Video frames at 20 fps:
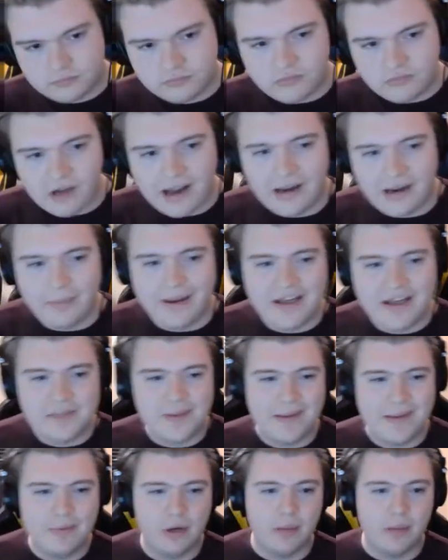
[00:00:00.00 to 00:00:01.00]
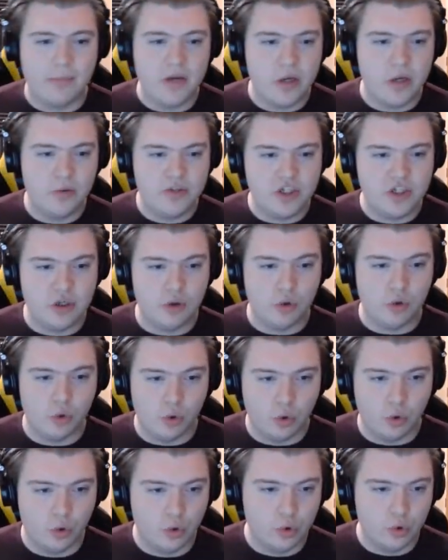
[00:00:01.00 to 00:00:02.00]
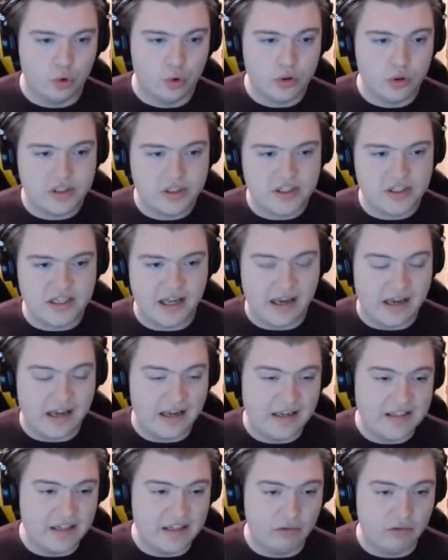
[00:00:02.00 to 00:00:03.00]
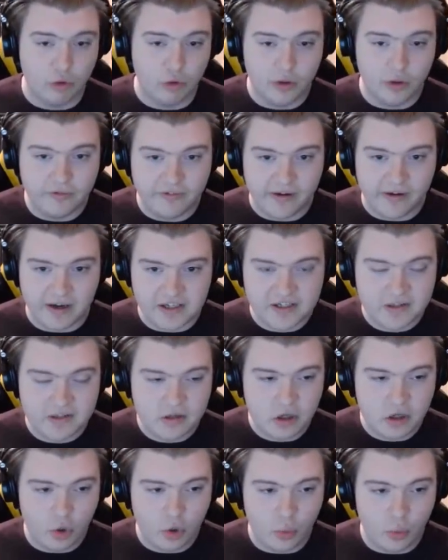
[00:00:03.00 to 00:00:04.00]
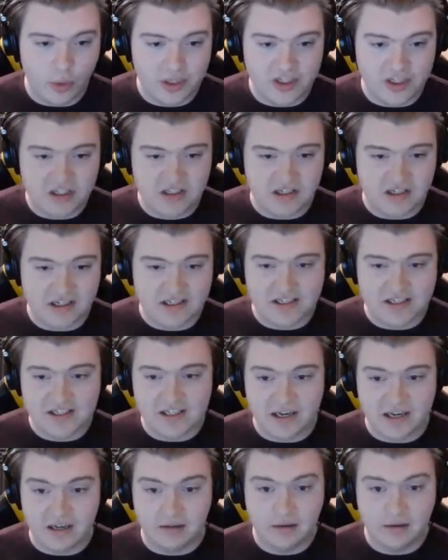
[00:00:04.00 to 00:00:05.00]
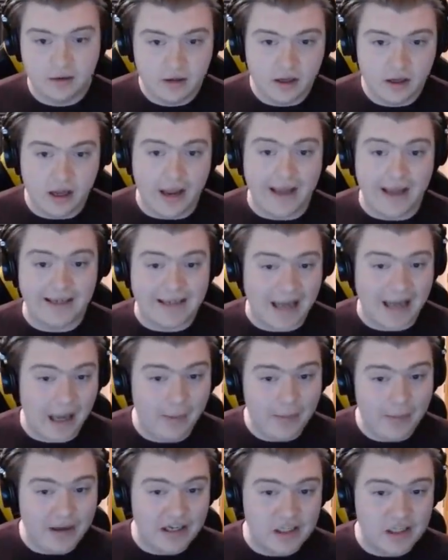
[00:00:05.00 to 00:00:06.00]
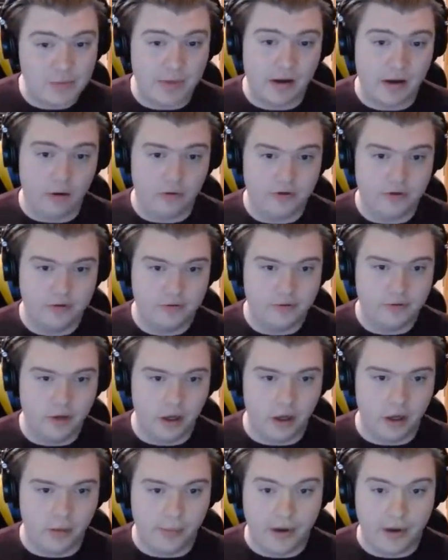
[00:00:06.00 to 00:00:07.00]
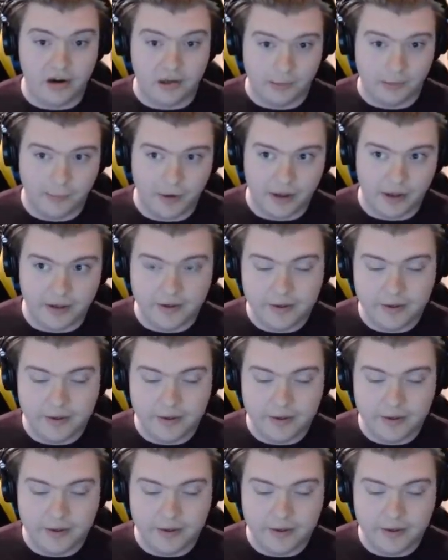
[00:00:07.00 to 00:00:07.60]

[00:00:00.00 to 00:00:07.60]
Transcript: and it makes people immune to all snares and root effects, which is insane. It can be dispelled, bearing in mind.